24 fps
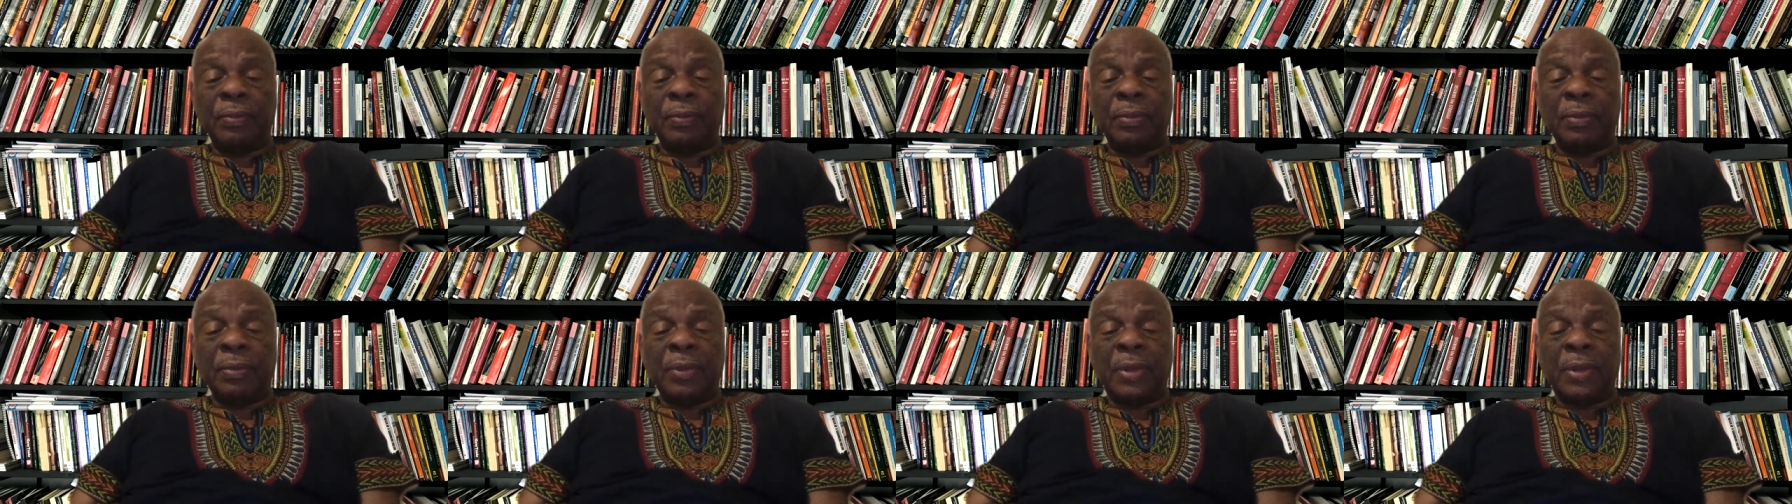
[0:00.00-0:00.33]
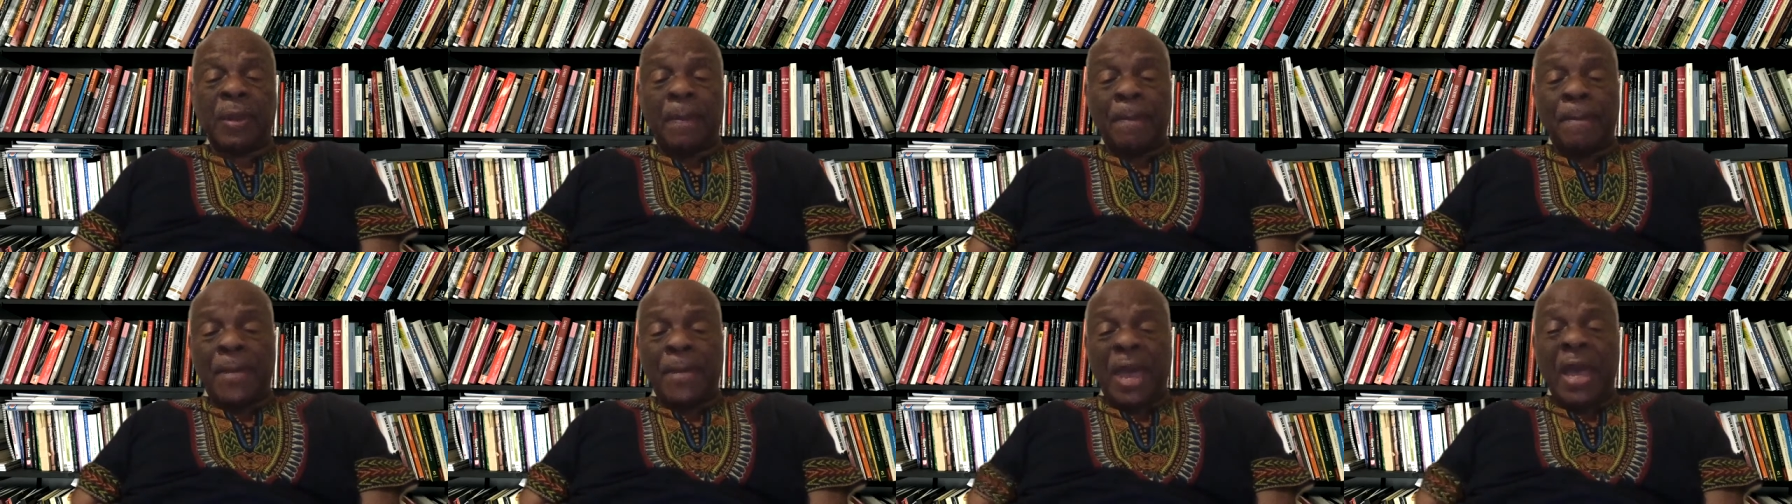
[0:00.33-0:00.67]

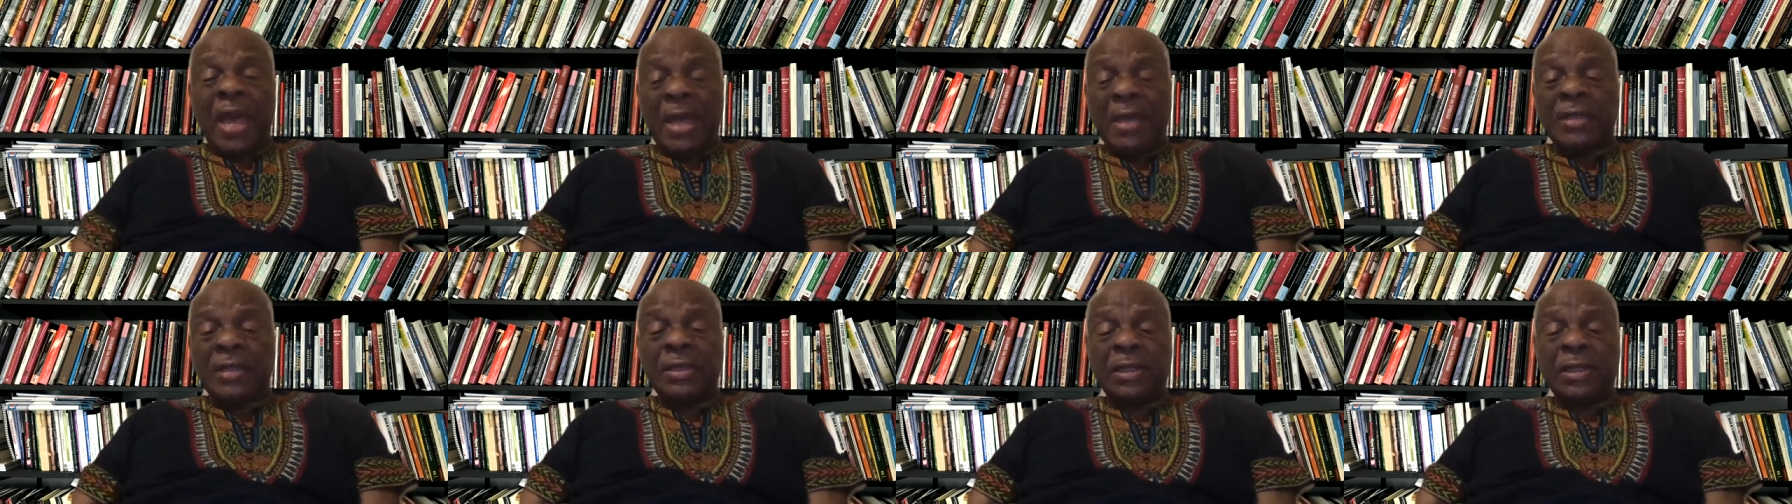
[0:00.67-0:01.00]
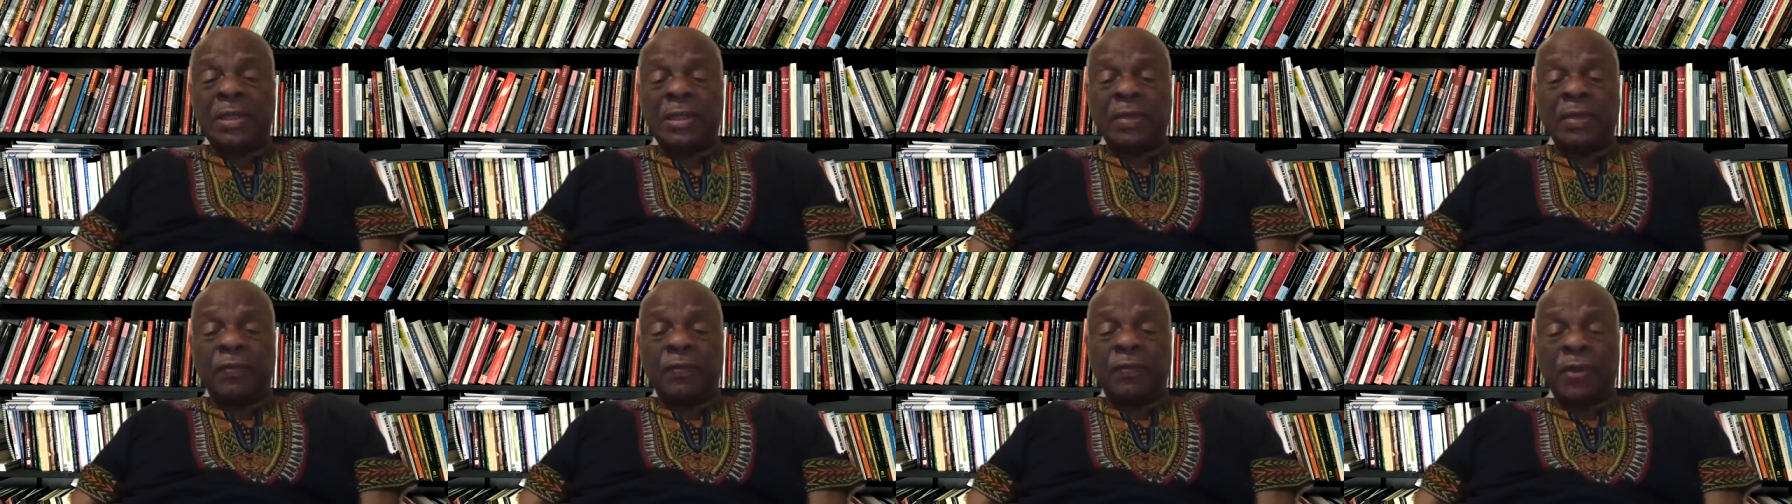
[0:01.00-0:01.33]
masses of
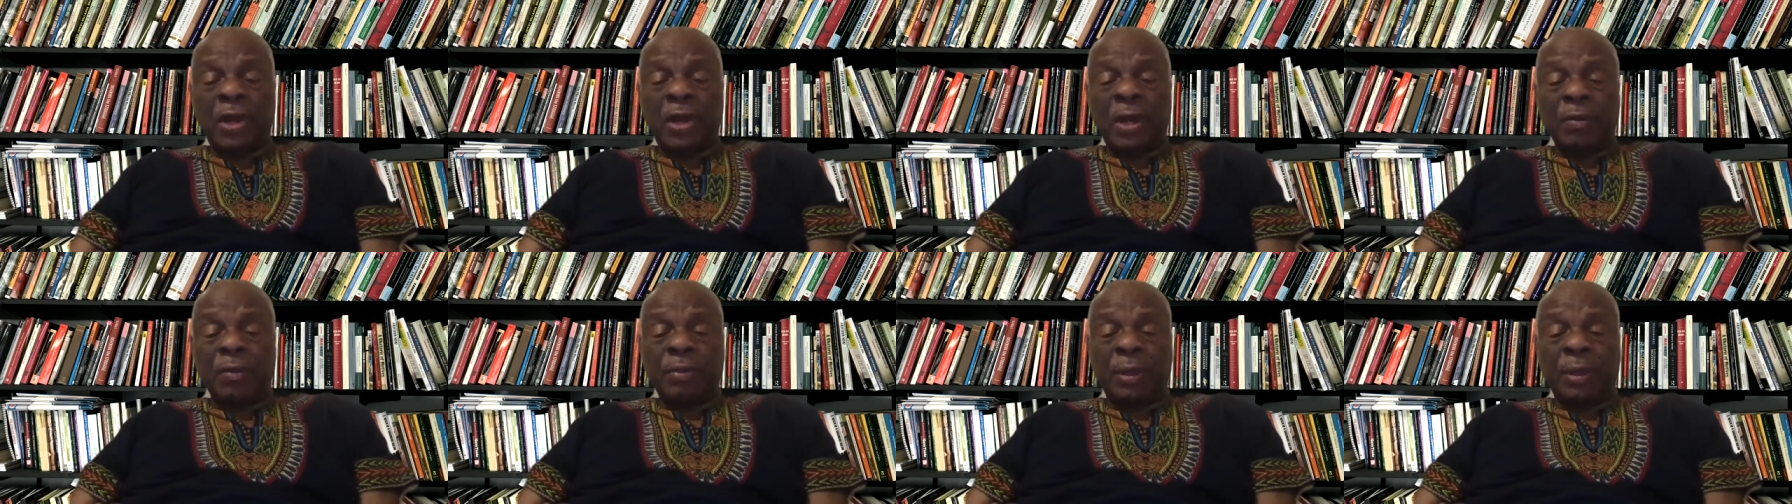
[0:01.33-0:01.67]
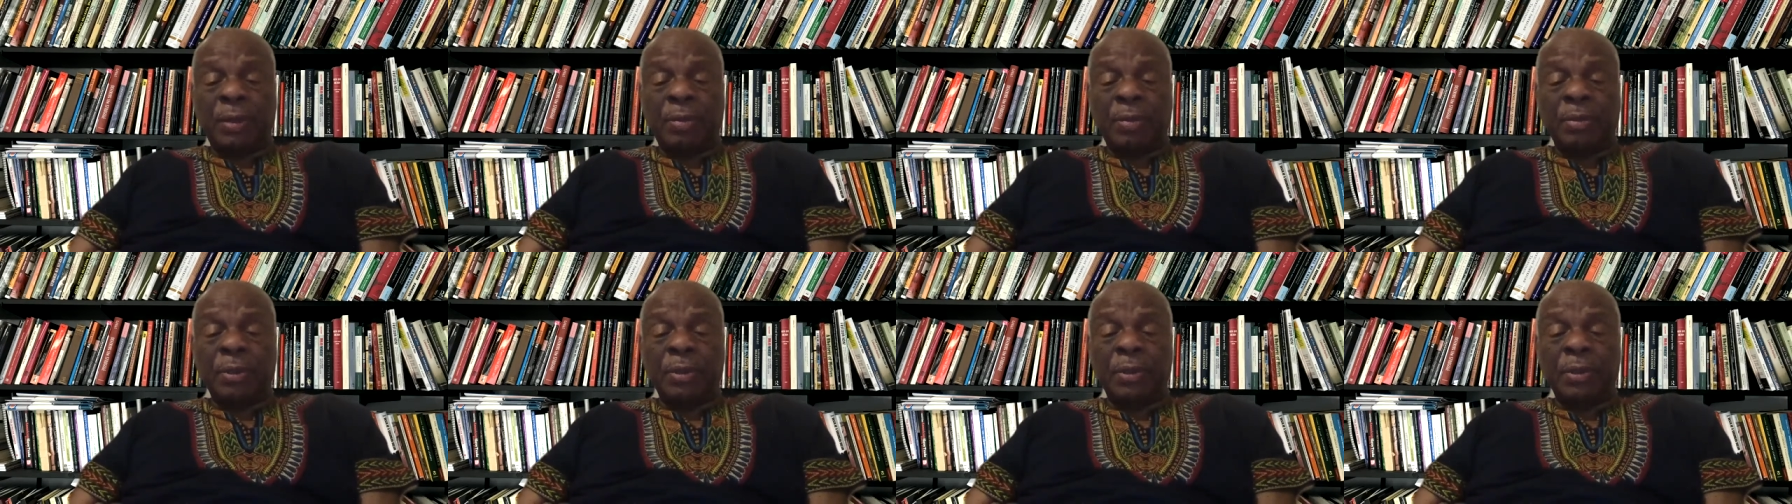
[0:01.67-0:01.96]
young people,